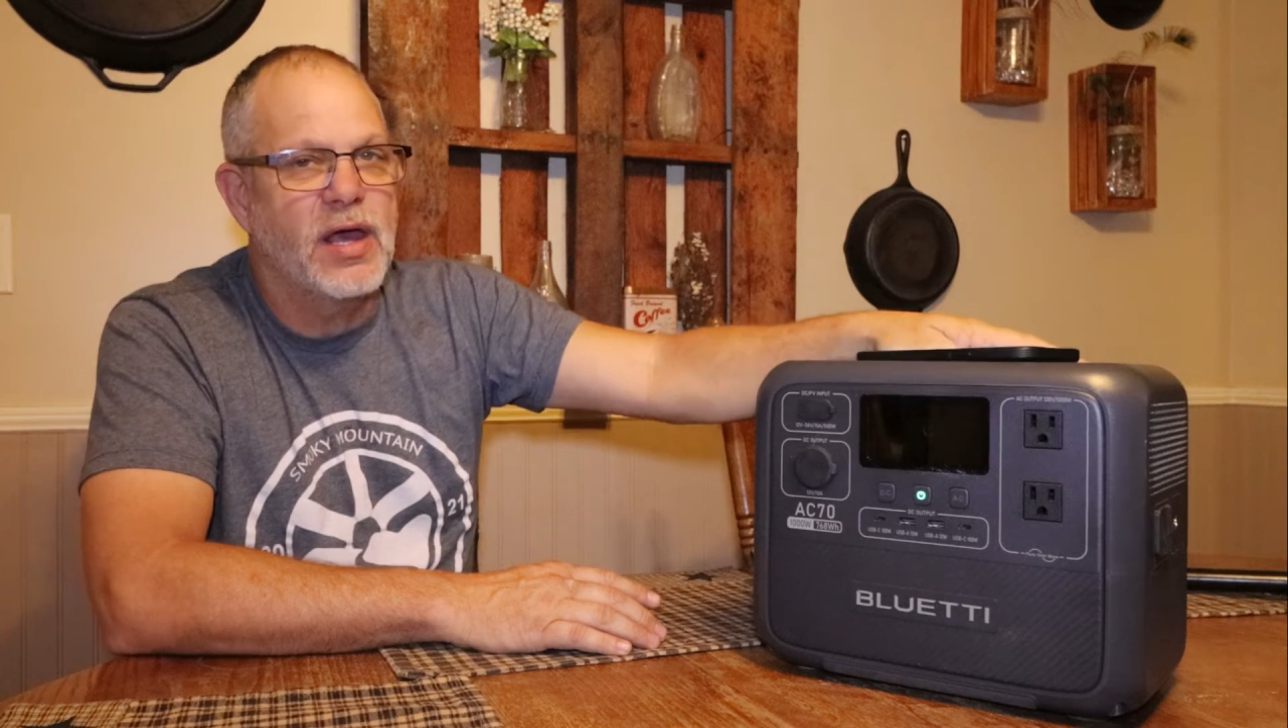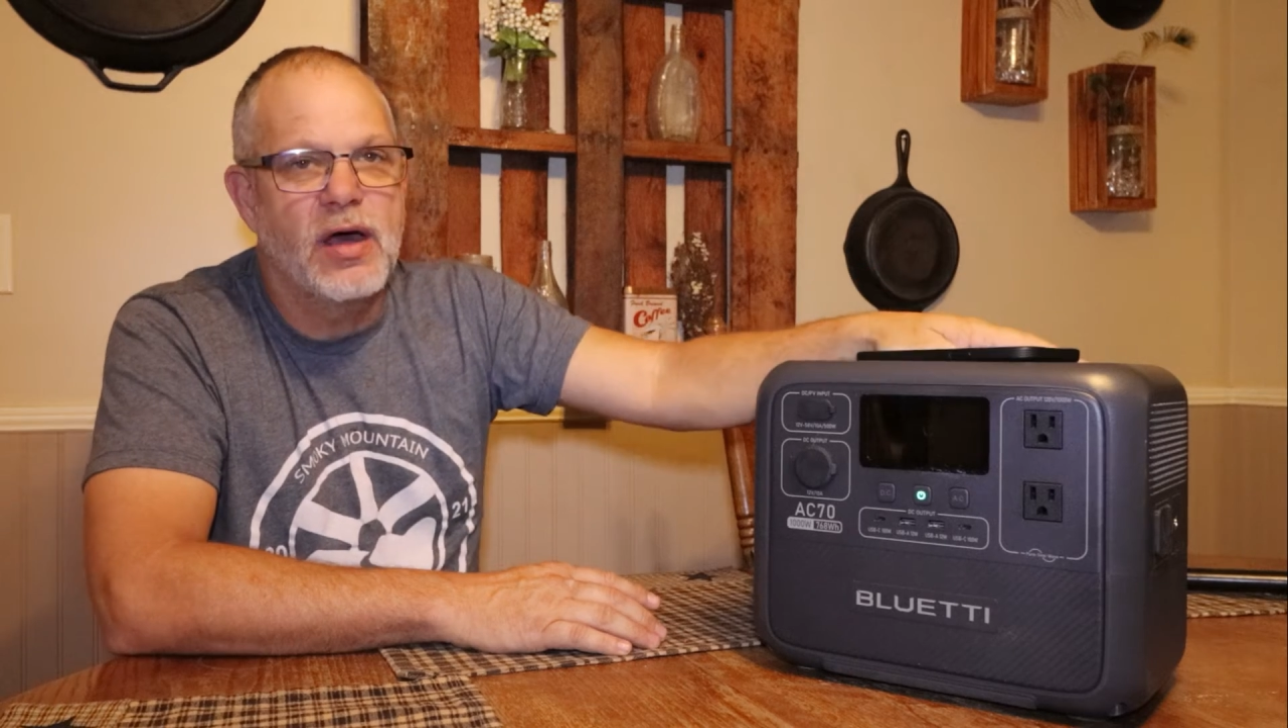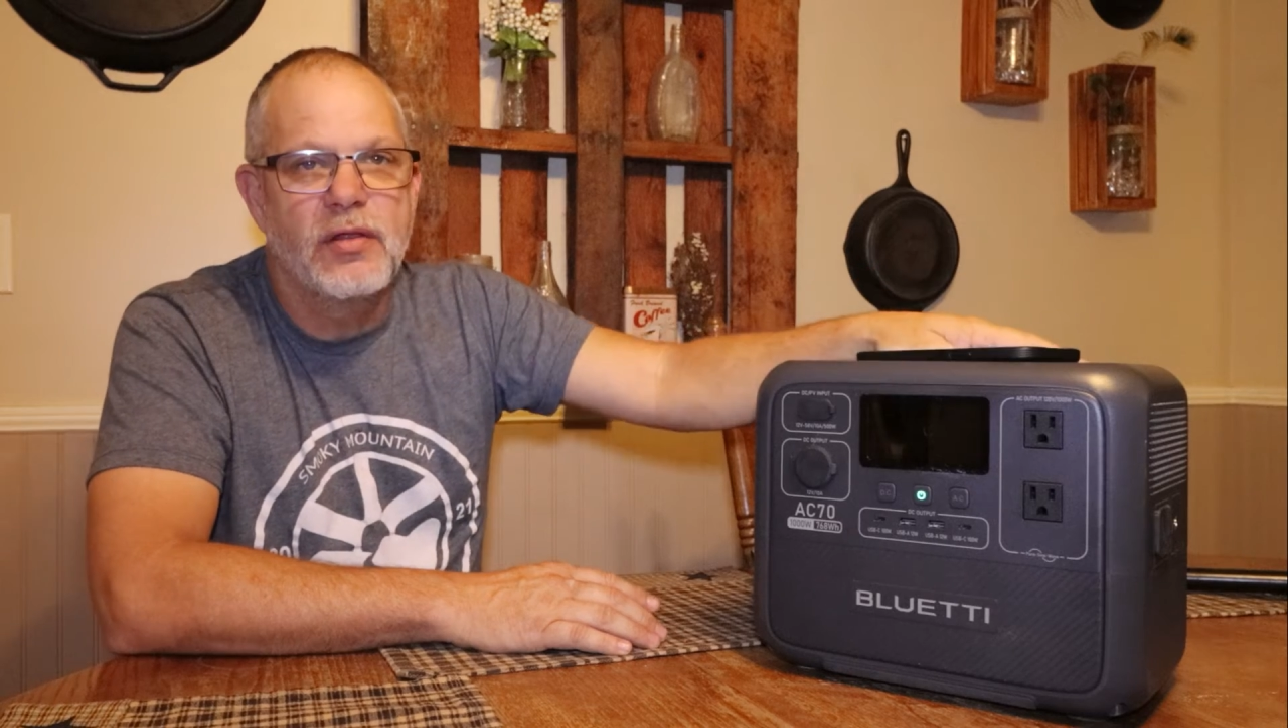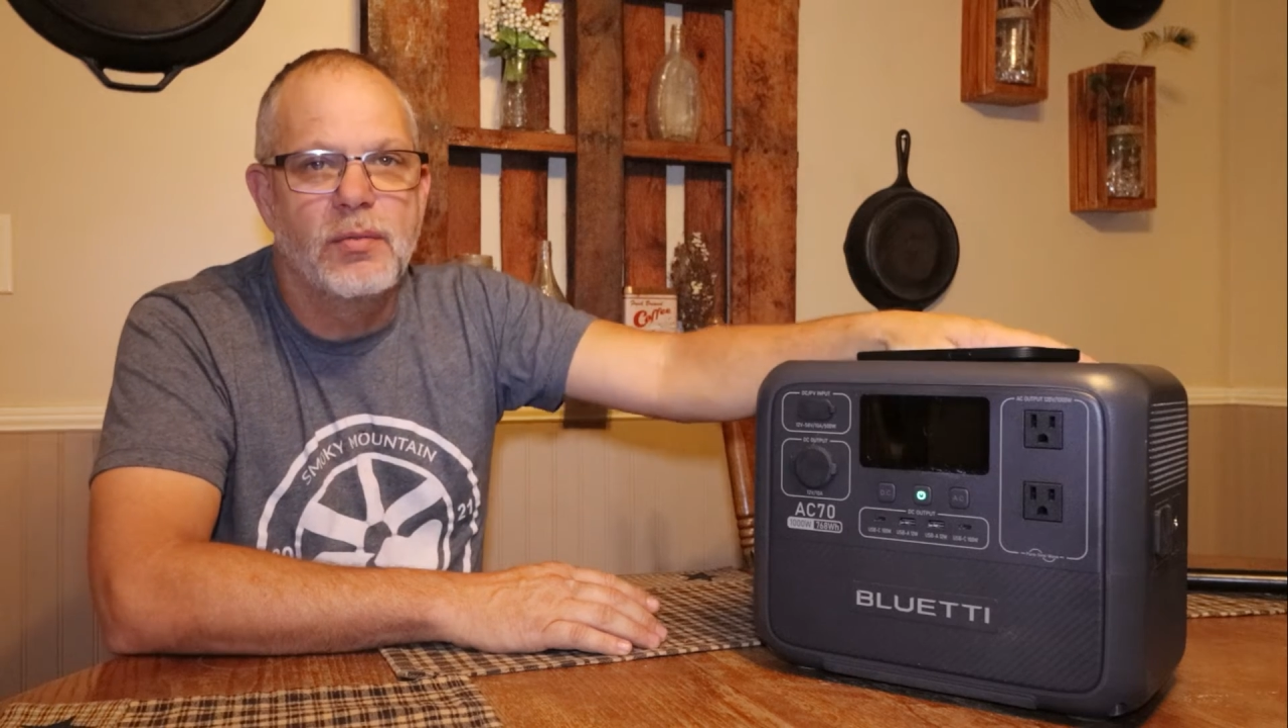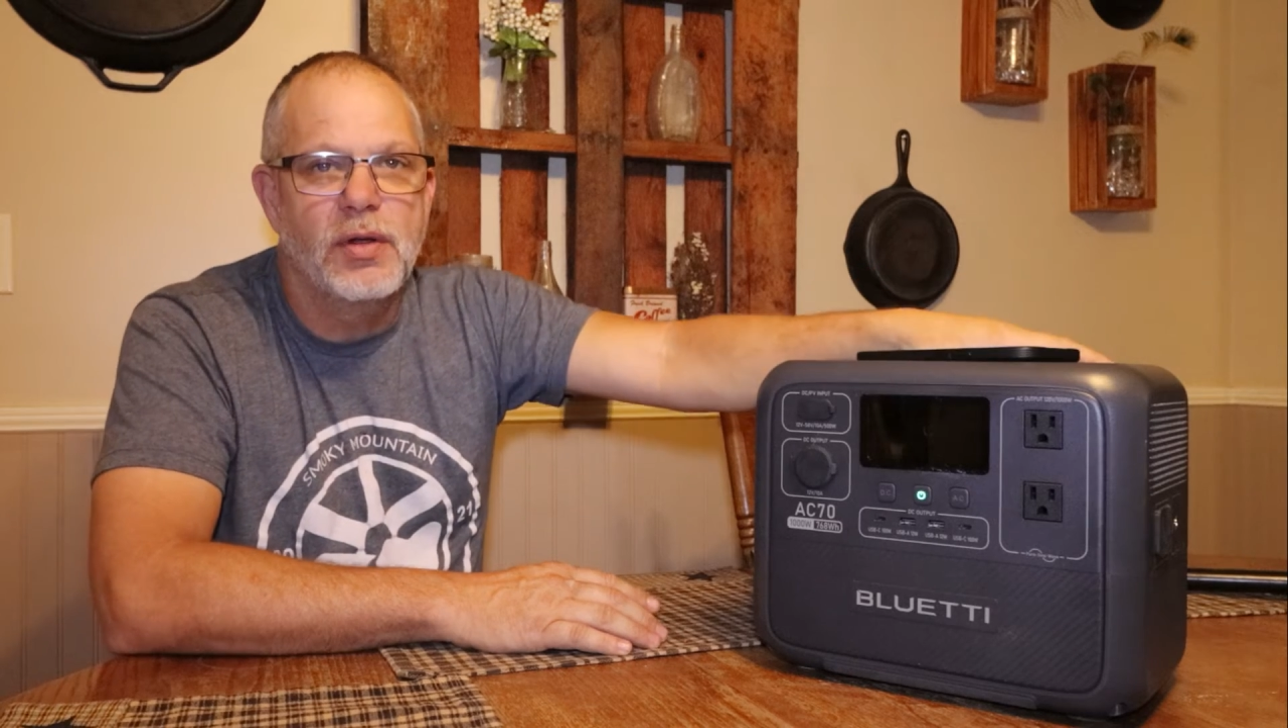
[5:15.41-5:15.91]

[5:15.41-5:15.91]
the other